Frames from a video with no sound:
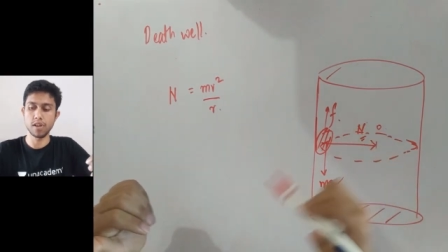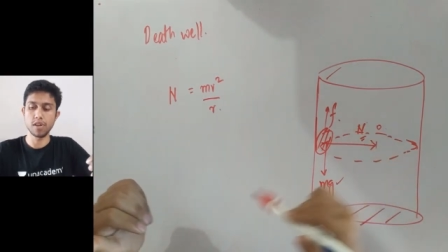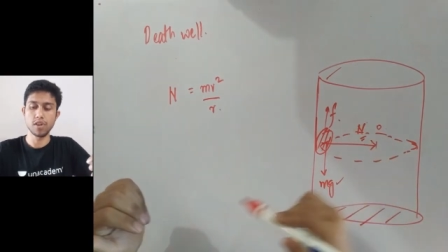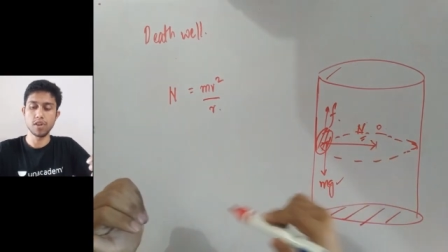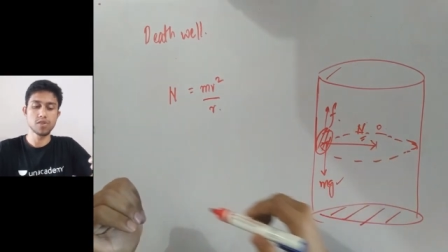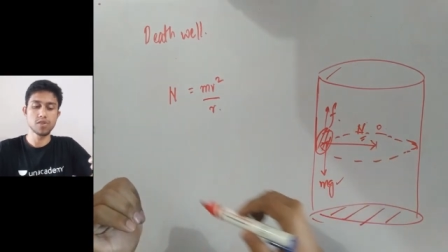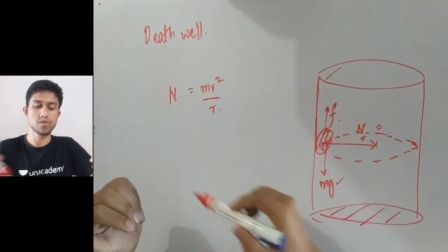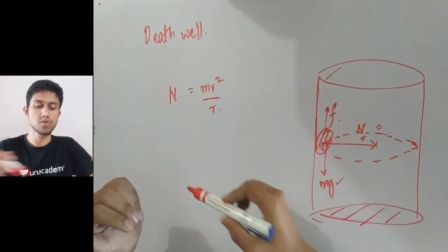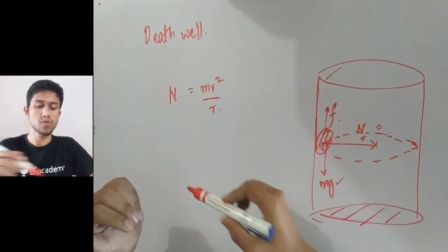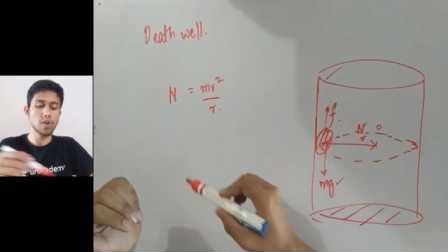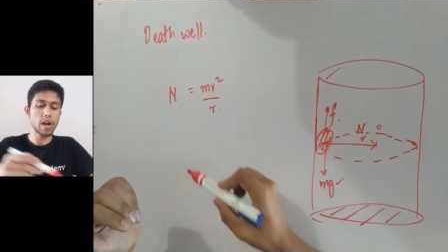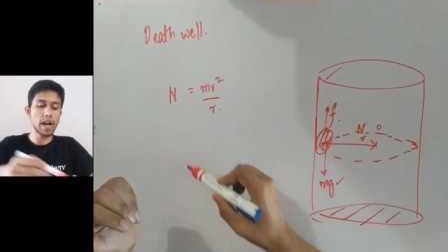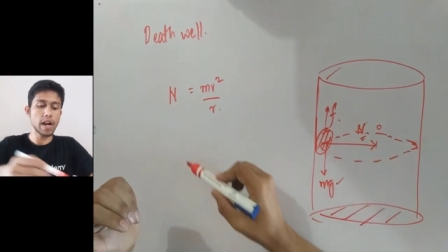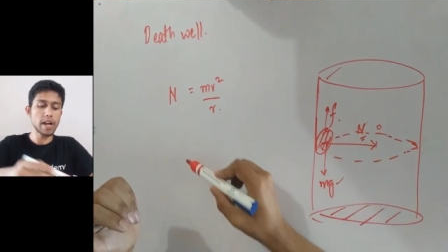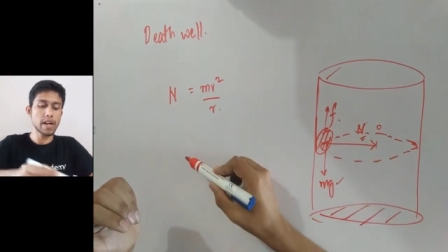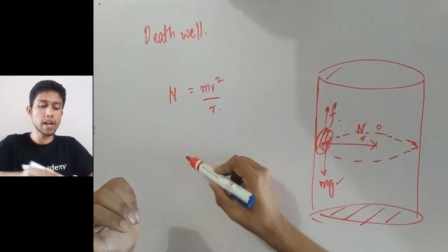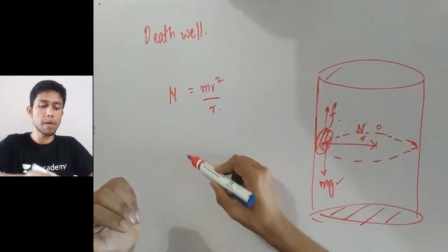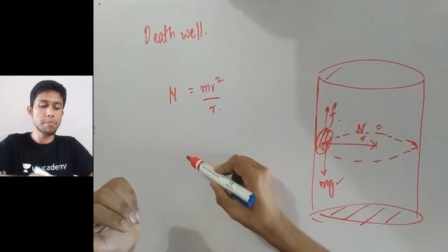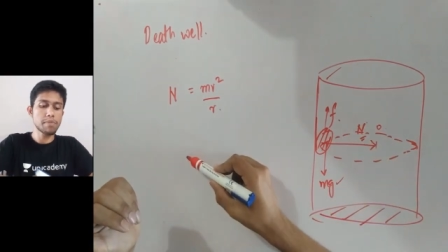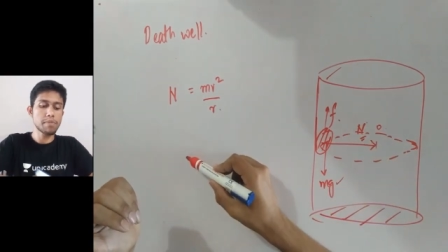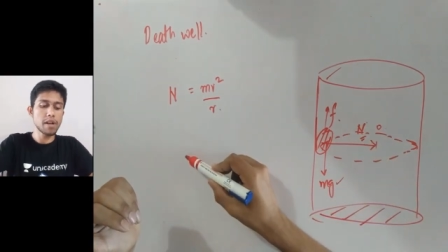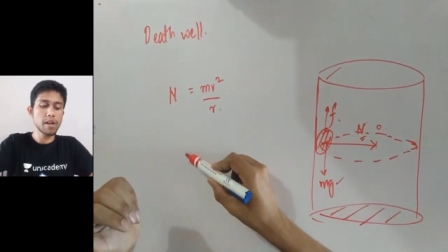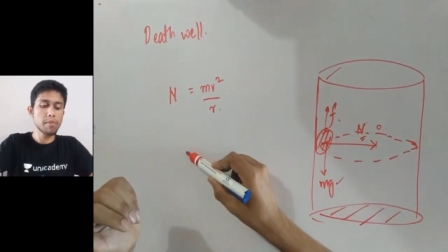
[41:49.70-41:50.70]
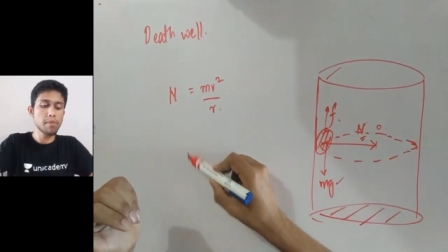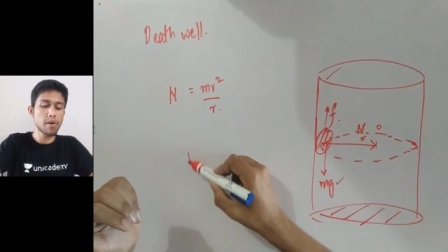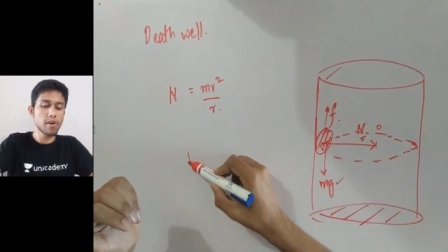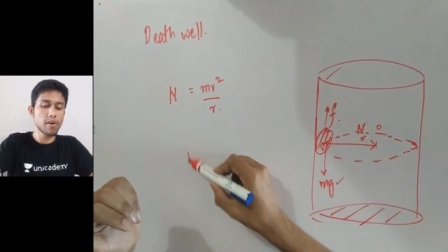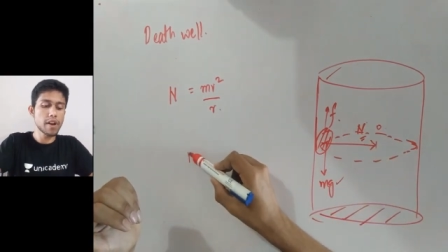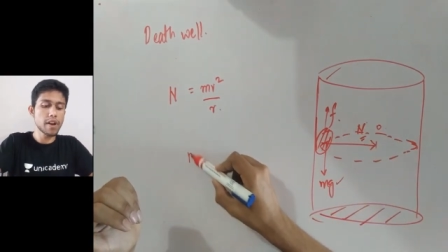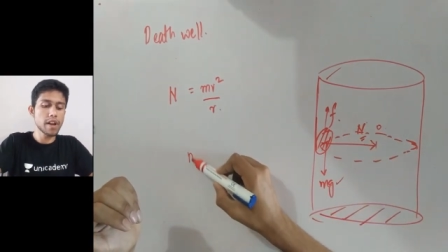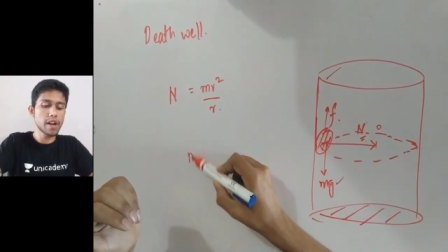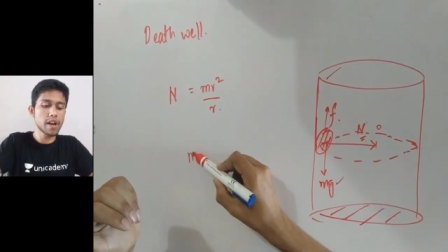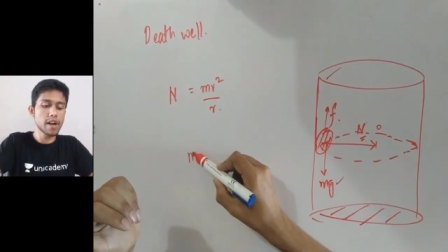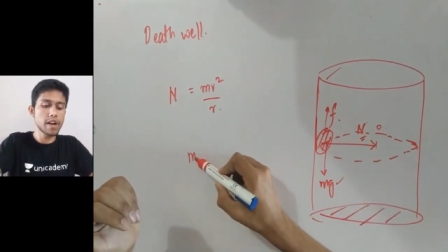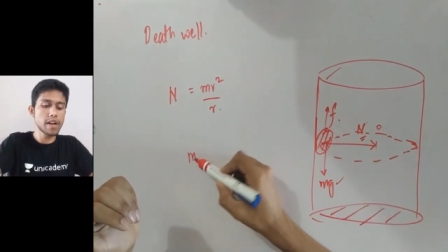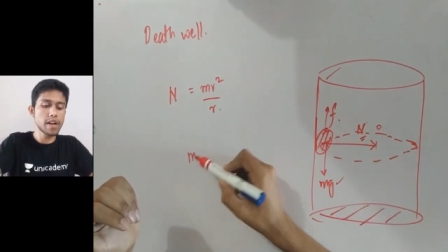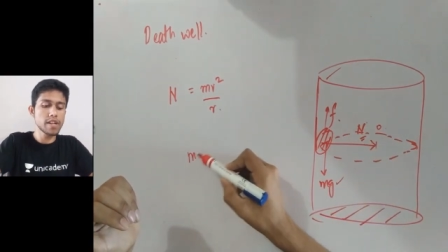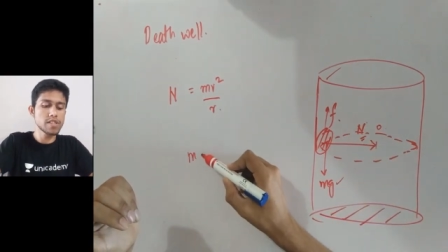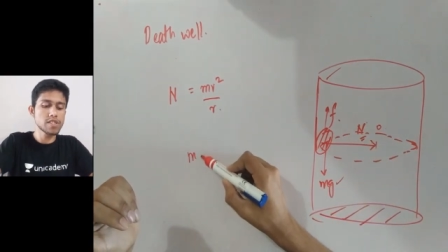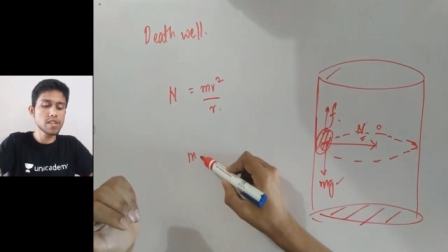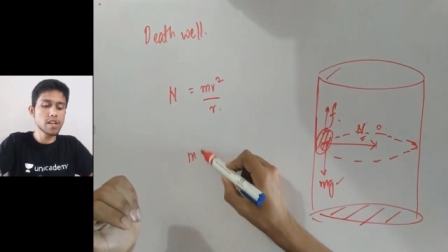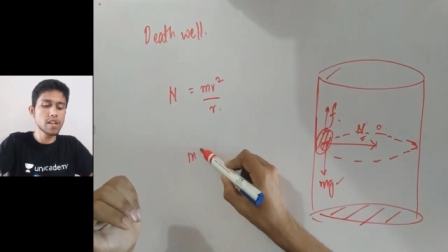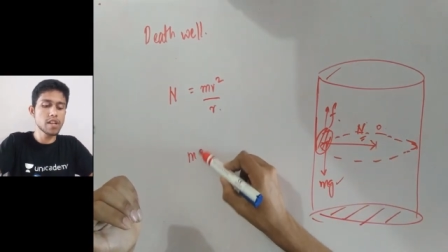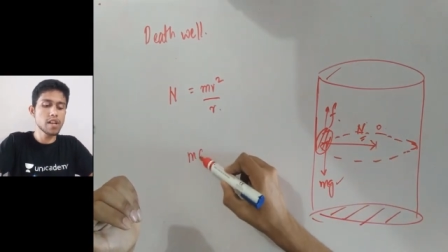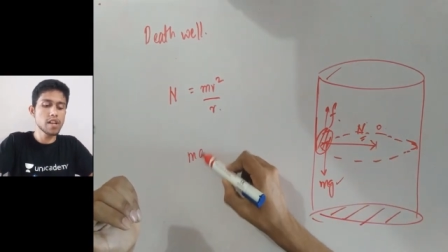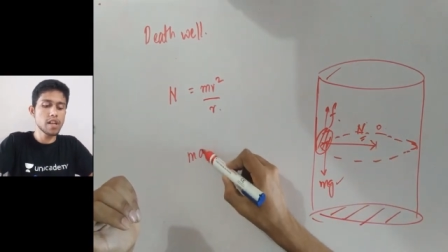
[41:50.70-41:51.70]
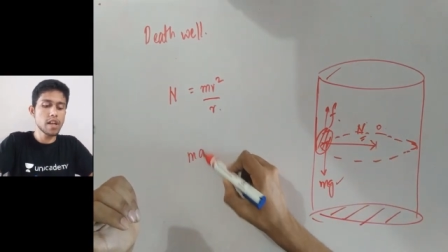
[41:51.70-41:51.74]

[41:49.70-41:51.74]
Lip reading: So at up till boundary condition,